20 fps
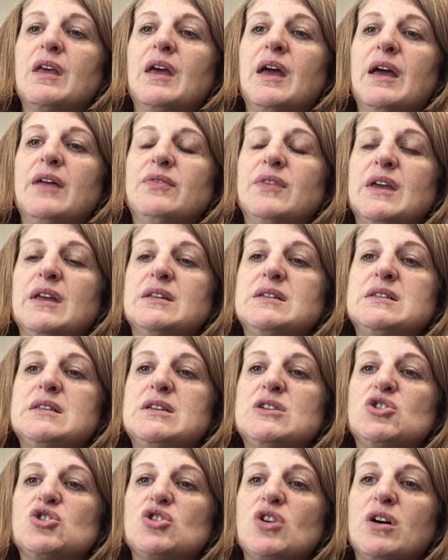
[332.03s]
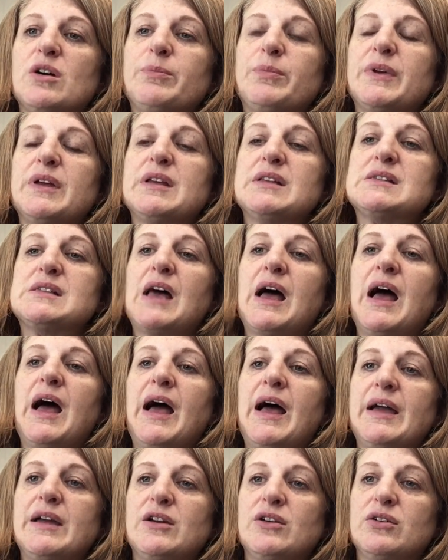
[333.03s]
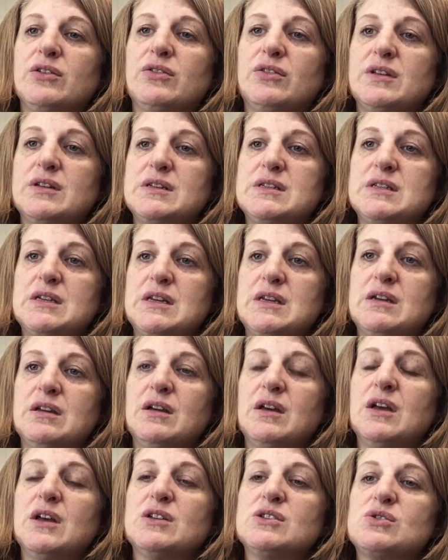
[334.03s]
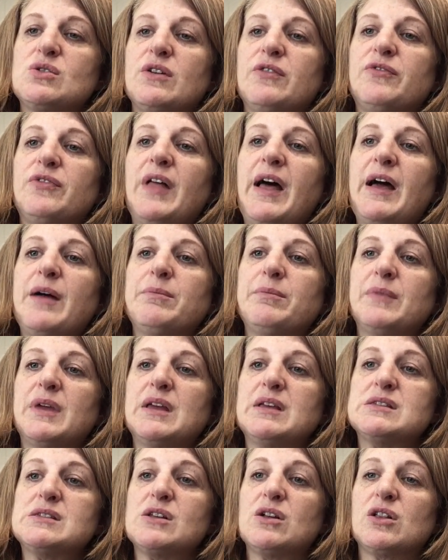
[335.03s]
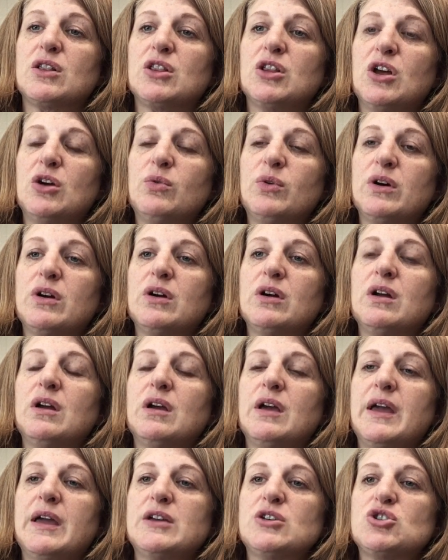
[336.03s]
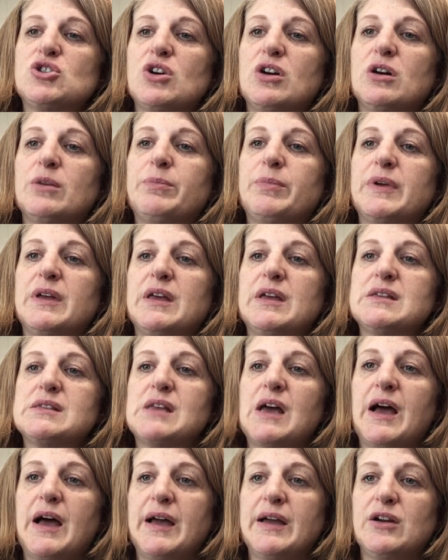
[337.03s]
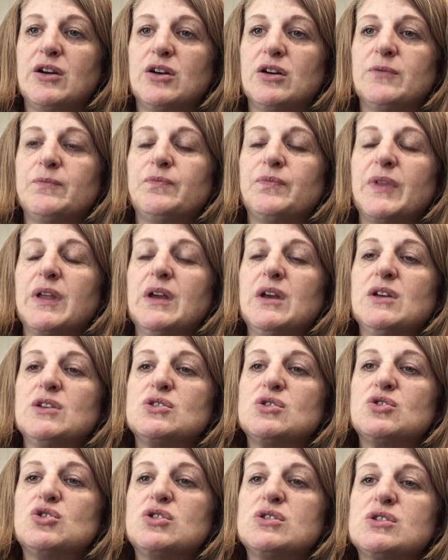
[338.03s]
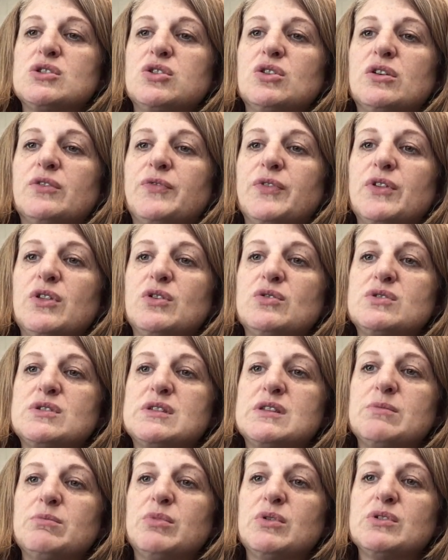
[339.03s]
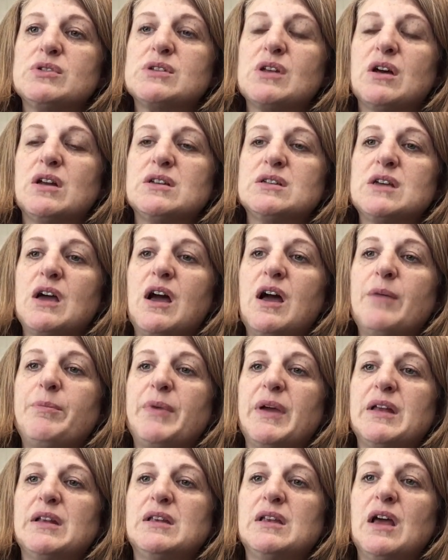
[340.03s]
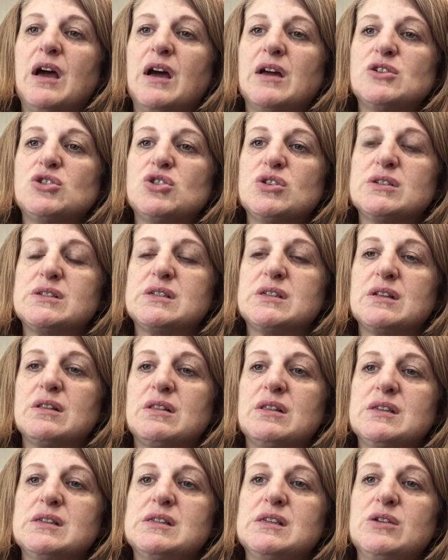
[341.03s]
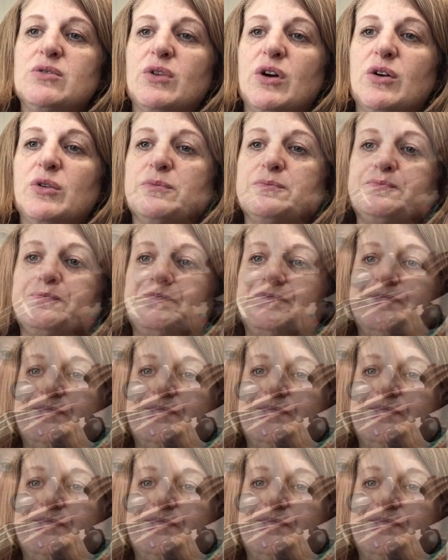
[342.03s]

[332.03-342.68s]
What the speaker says: and then D sharp is higher than D. So a flat is lower, a sharp is higher. So just look for those symbols on top and not just the 0. So